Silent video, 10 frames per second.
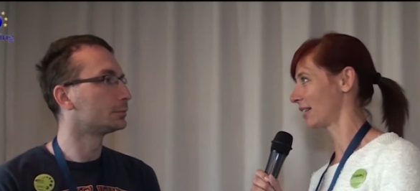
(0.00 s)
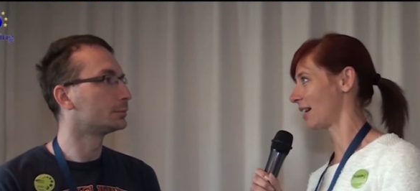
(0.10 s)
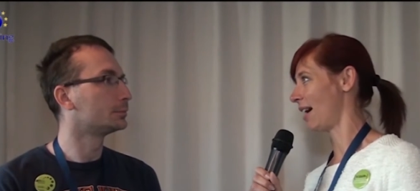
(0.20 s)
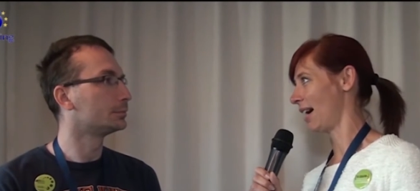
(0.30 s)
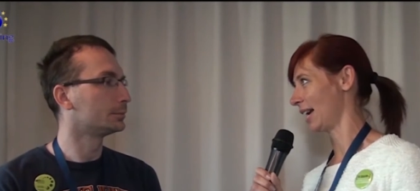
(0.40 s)
Speaker 1: a
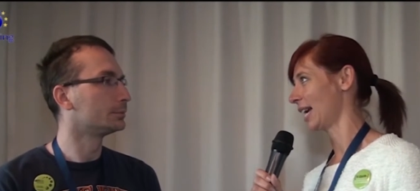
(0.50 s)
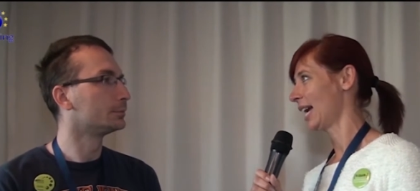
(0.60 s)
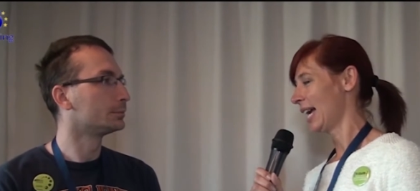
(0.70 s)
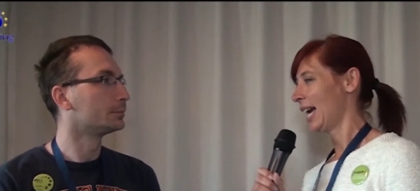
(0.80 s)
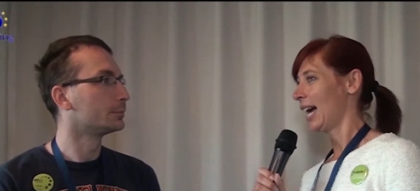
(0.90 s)
guy
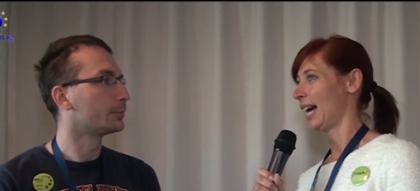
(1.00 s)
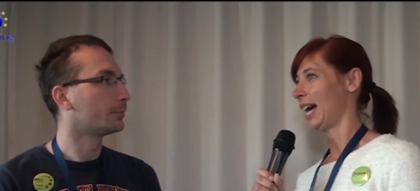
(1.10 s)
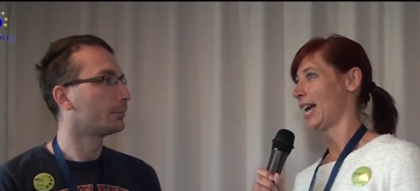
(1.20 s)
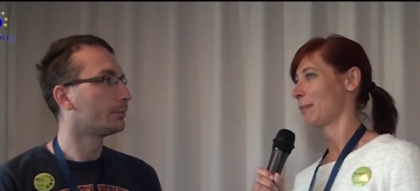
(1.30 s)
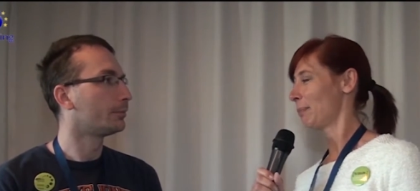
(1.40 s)

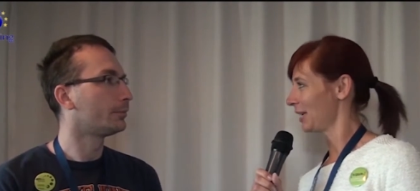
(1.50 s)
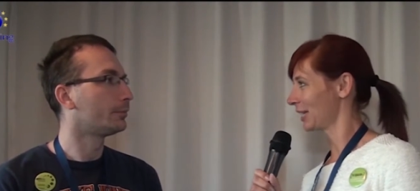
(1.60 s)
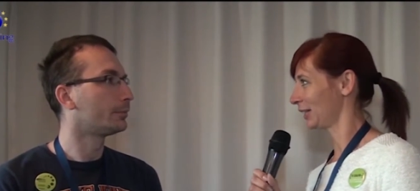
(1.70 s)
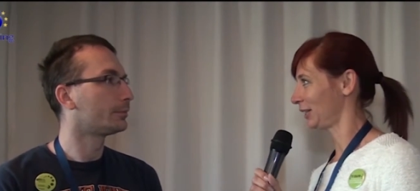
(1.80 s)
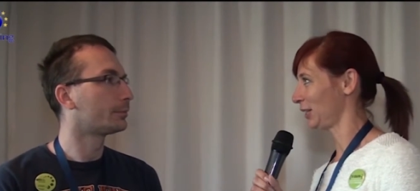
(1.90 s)
uh, and
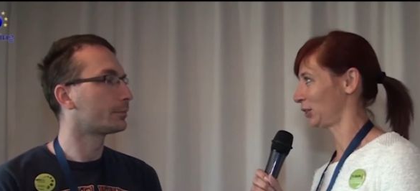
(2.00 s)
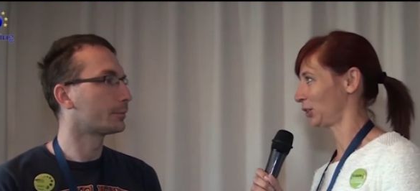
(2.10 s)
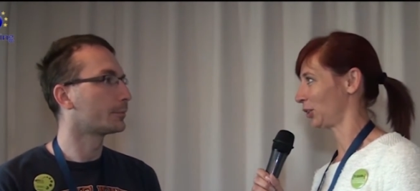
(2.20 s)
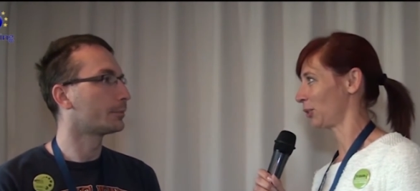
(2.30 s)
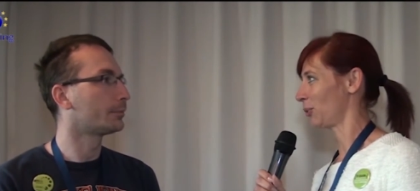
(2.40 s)
being a
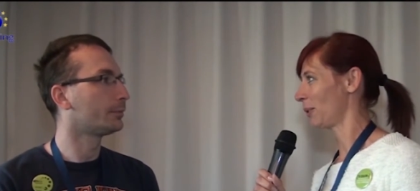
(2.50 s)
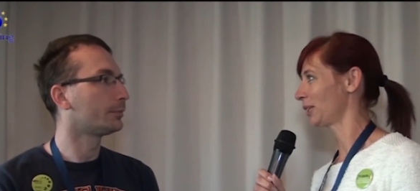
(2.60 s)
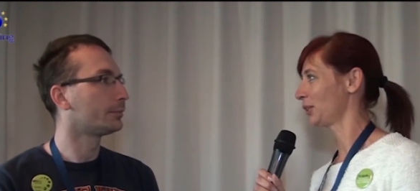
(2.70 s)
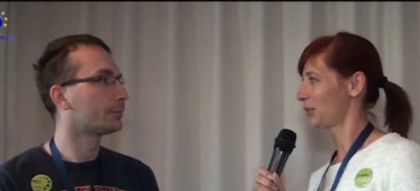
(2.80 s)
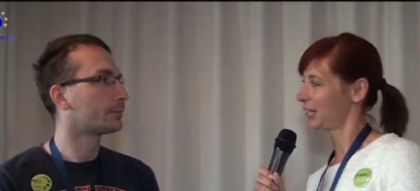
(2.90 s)
teacher.
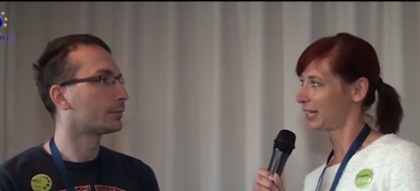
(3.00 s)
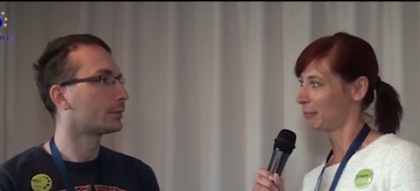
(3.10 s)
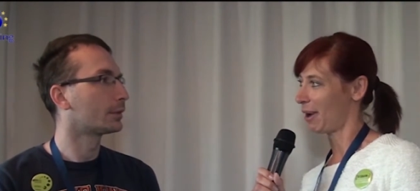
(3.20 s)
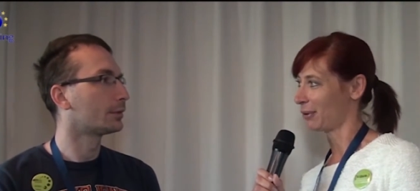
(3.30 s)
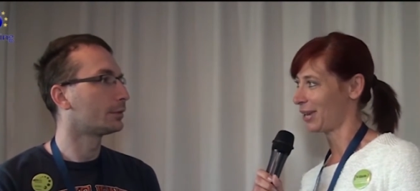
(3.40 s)
What do you think
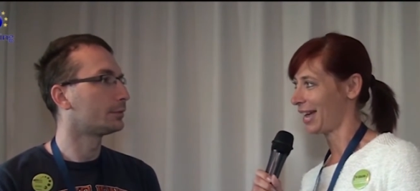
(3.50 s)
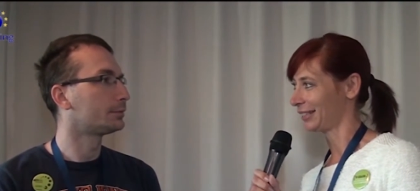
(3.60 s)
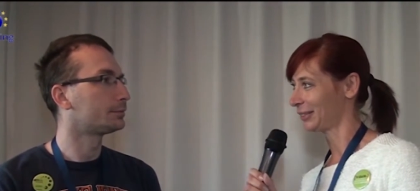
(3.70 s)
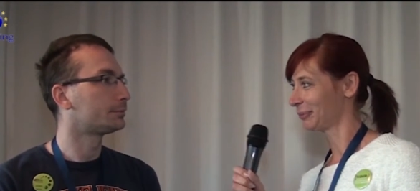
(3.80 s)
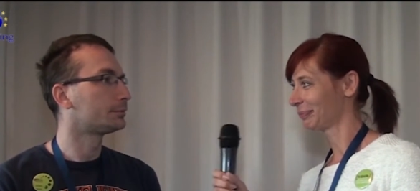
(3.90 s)
about
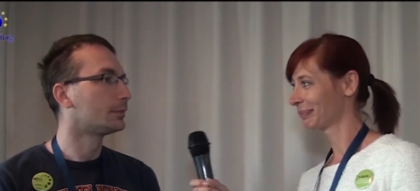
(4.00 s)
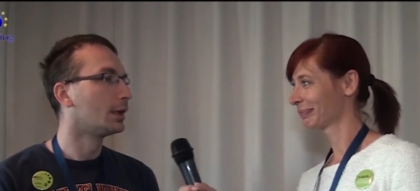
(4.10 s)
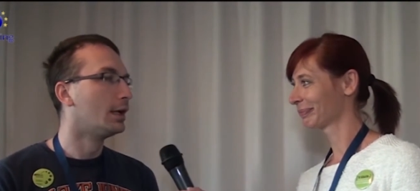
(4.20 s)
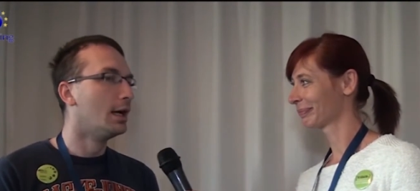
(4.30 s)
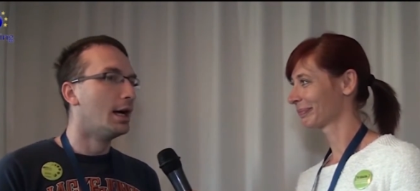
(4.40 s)
that?
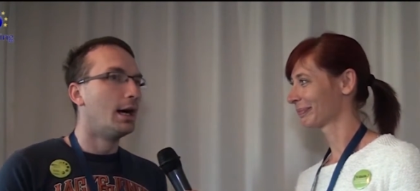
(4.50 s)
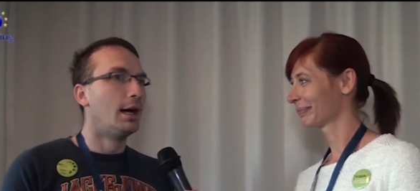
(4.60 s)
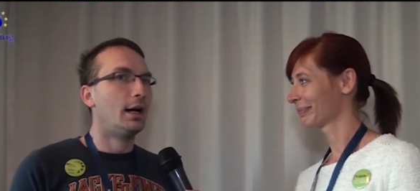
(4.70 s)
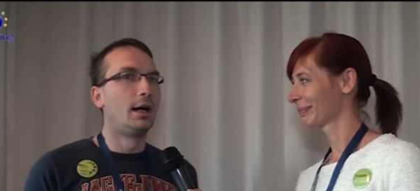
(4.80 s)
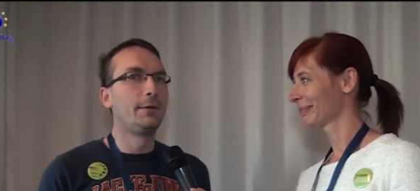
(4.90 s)

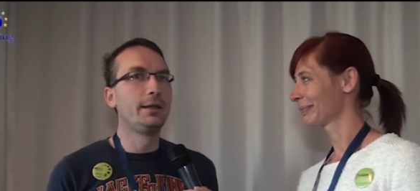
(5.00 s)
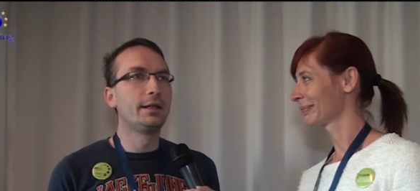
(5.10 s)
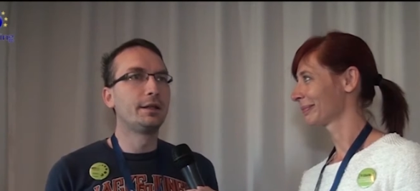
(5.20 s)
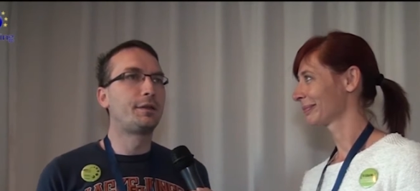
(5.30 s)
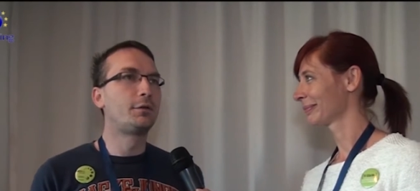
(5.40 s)
Speaker 2: I
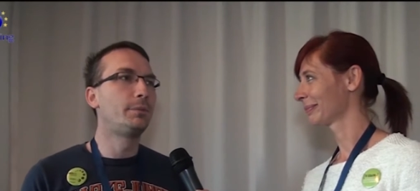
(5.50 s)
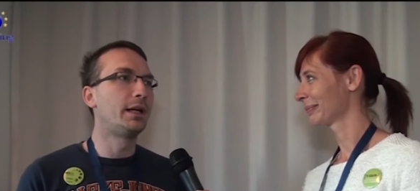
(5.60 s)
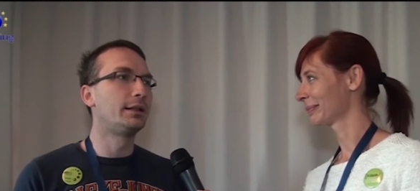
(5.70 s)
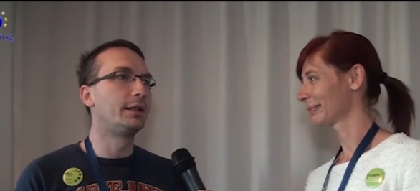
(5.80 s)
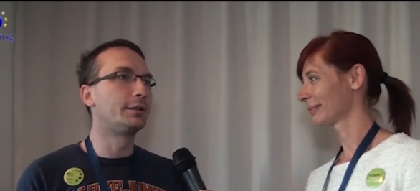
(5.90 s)
think it's too
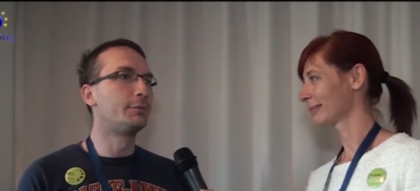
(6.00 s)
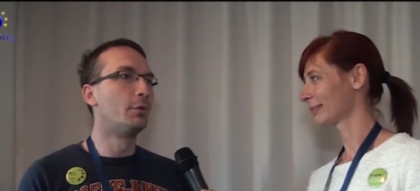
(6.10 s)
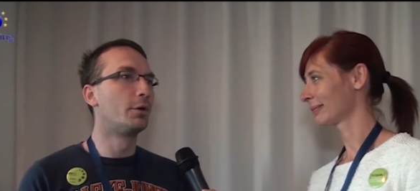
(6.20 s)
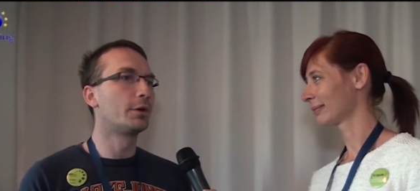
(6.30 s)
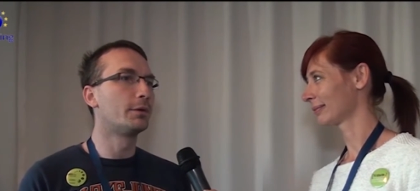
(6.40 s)
bad that
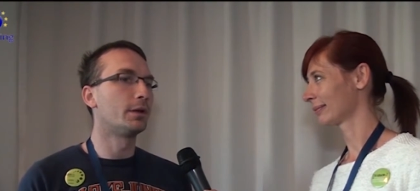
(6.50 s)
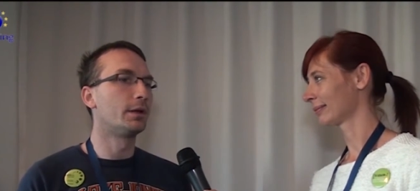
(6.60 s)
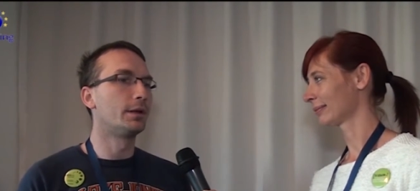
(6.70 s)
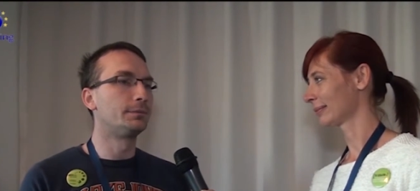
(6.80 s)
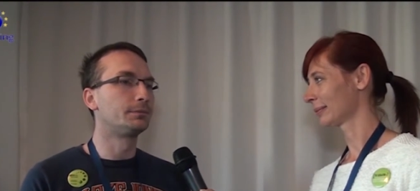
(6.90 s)
more.
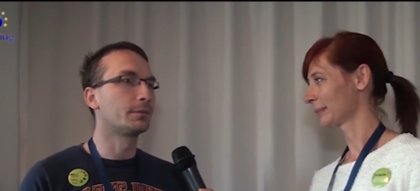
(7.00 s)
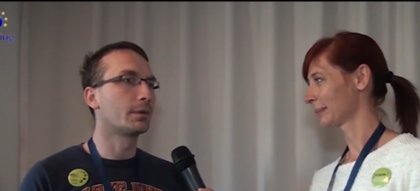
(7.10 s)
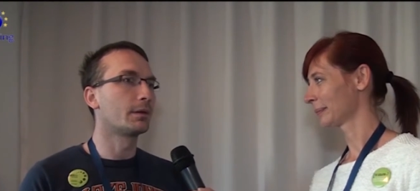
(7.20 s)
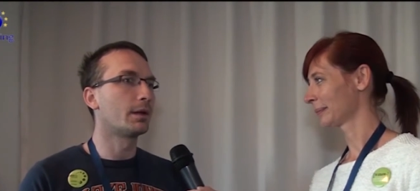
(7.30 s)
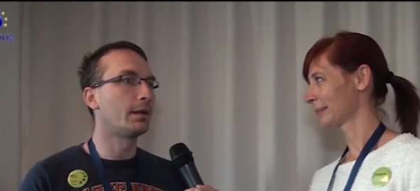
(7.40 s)
Um,
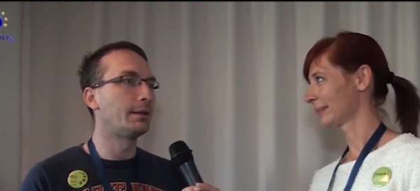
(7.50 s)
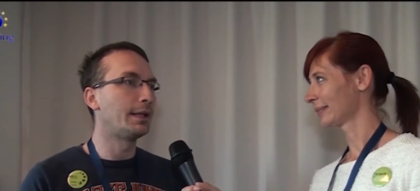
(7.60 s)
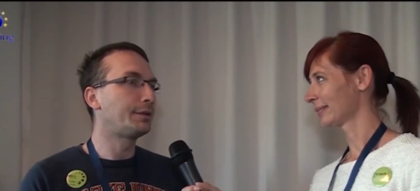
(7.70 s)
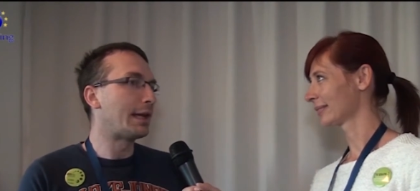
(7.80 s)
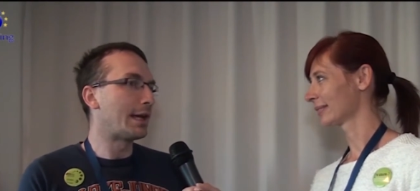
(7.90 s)

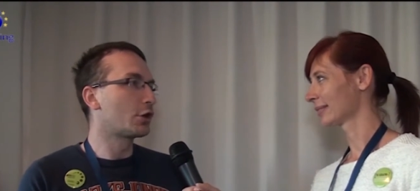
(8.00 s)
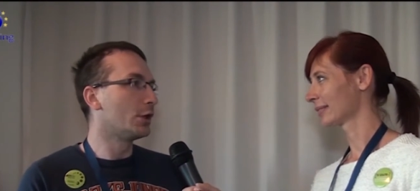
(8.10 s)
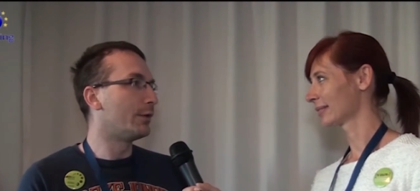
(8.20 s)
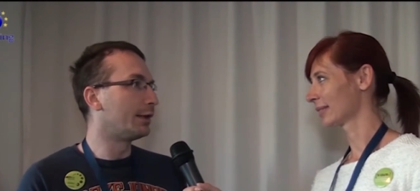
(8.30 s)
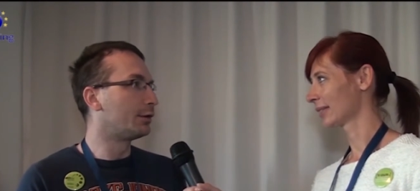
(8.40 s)
it's
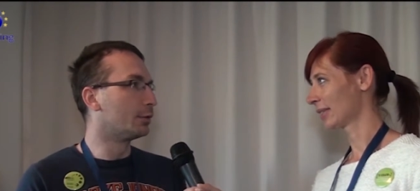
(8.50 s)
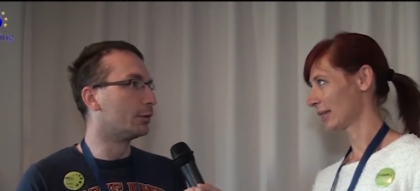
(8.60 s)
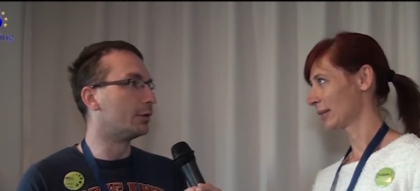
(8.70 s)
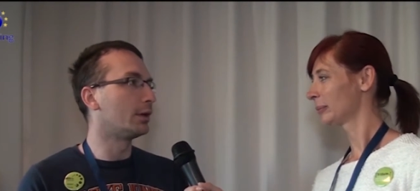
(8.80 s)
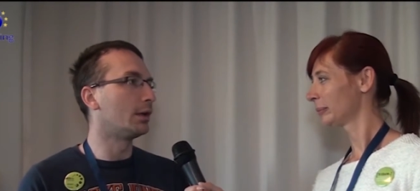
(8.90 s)
actually very
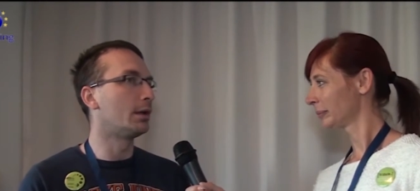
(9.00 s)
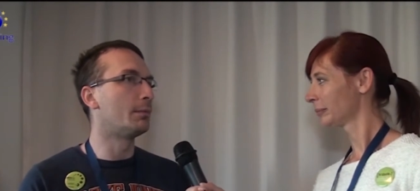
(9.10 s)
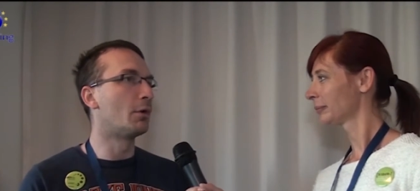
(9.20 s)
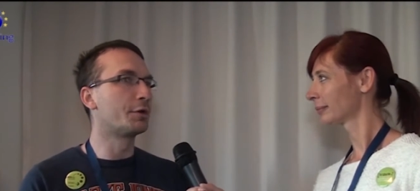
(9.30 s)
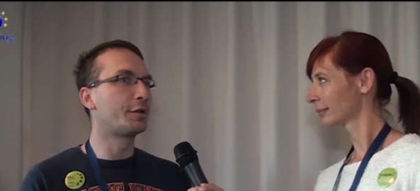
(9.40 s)
true.
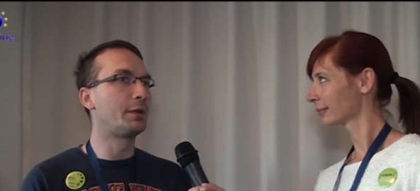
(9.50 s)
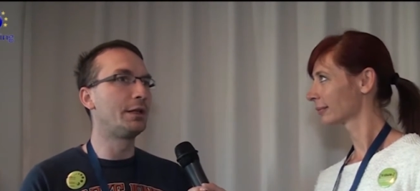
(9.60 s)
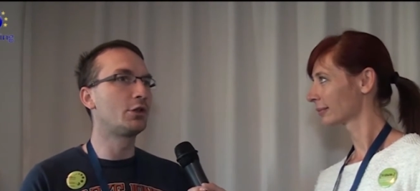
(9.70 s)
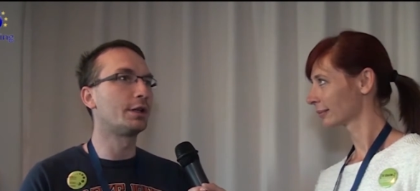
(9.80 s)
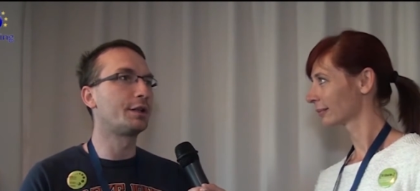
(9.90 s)
Uh, most
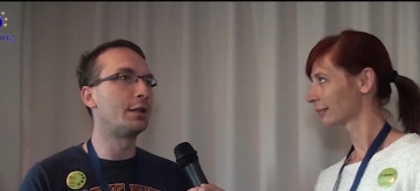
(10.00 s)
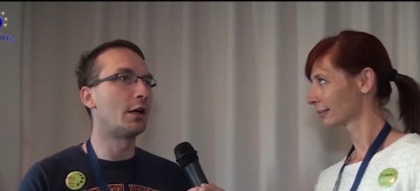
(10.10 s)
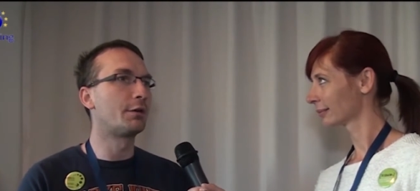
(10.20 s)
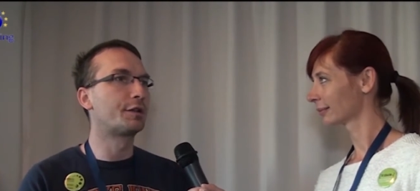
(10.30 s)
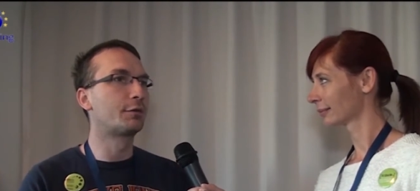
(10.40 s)
teachers in
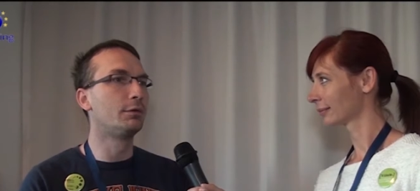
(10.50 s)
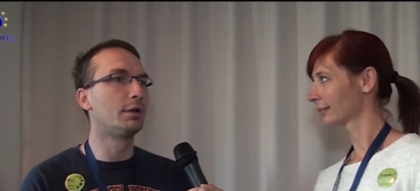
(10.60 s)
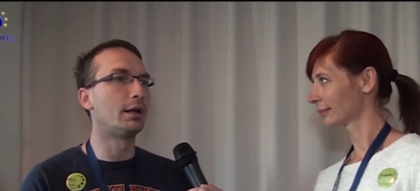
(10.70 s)
our school